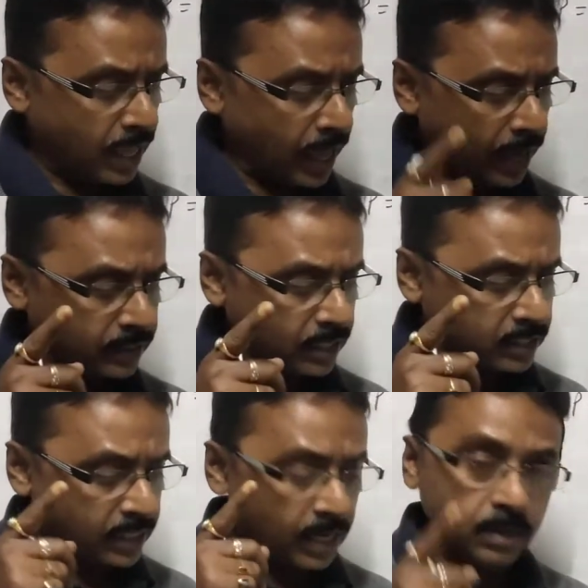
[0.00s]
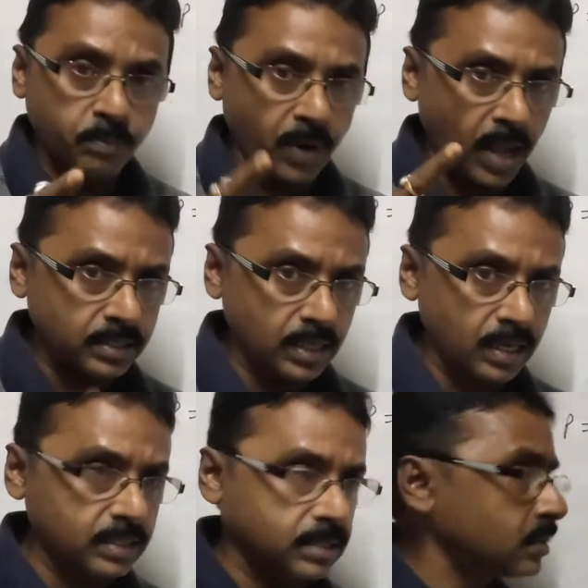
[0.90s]
and the selling price
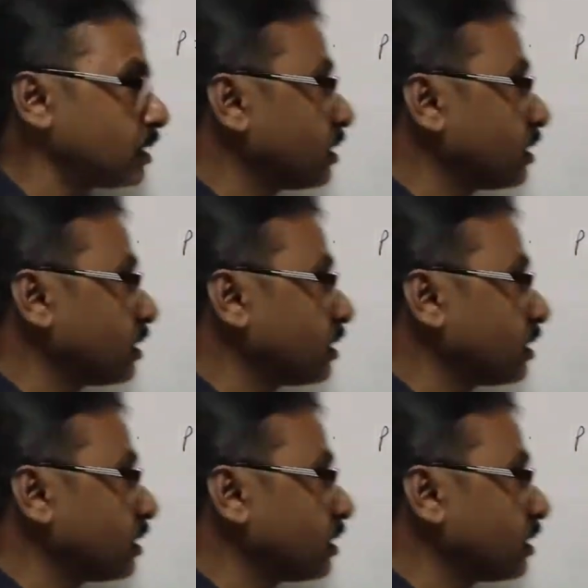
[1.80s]
is,